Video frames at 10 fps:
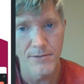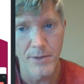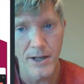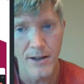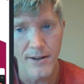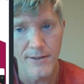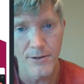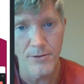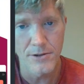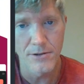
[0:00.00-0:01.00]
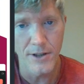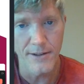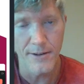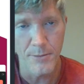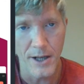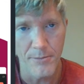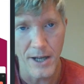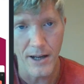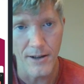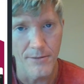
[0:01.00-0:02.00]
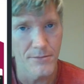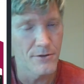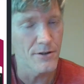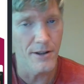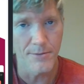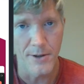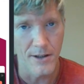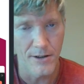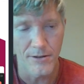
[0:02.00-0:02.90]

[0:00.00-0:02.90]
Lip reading: because you were too lazy to make a backup. Trust me,